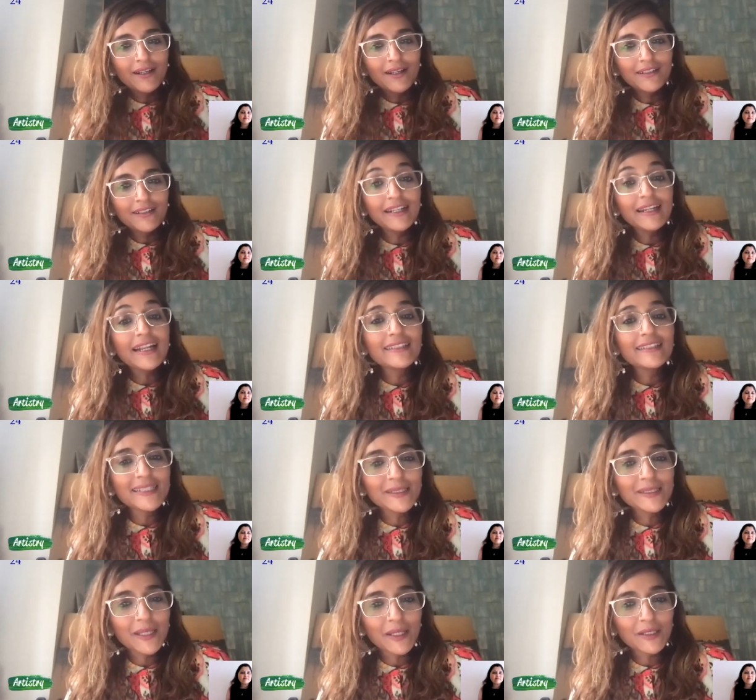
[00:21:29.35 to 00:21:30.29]

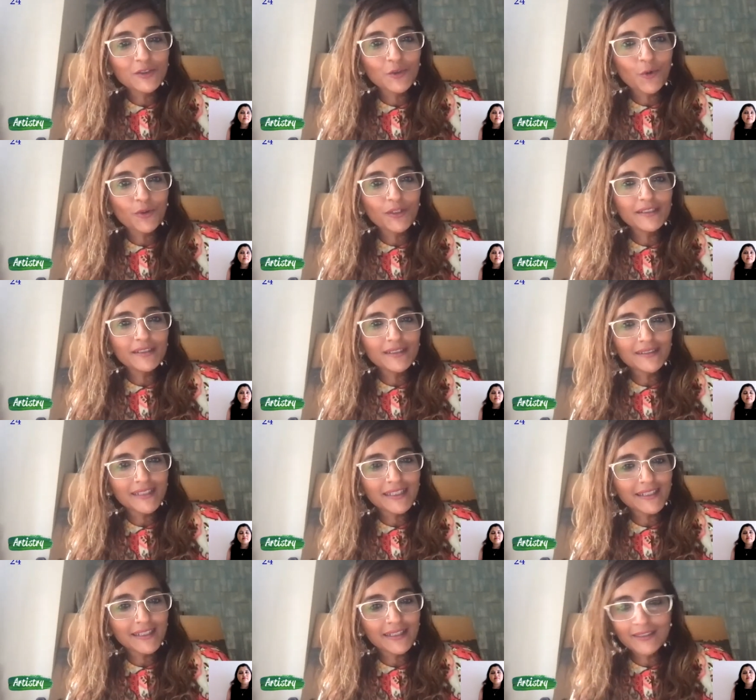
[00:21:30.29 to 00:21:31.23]
narrating their stories and
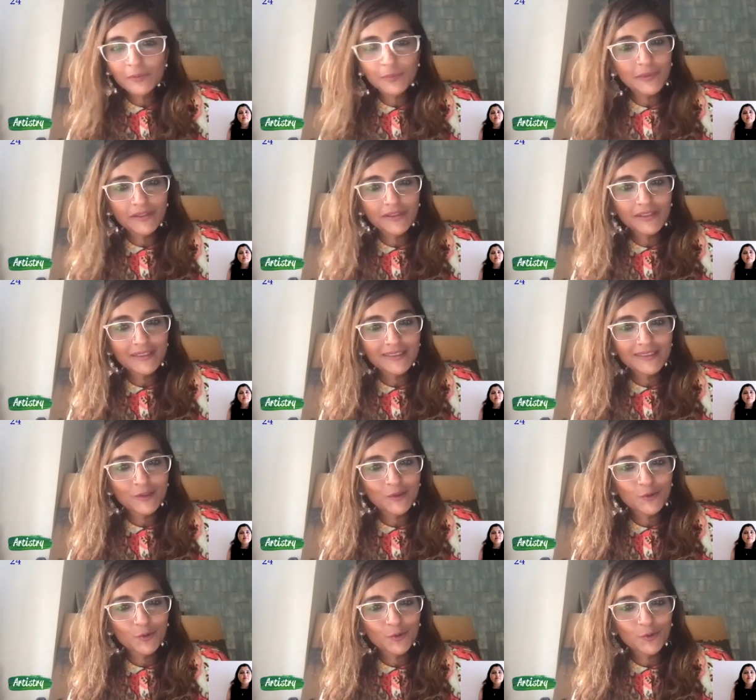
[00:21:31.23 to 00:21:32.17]
their
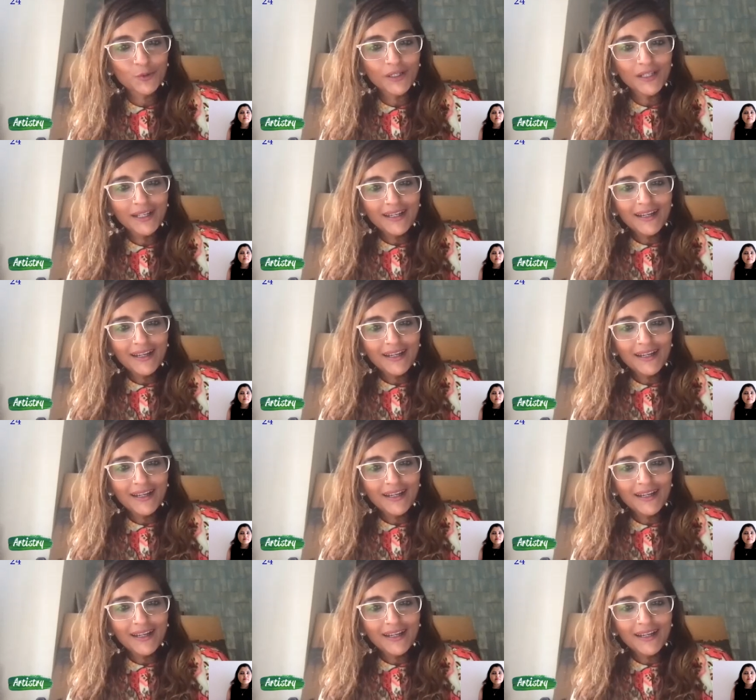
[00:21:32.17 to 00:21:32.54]
experiences so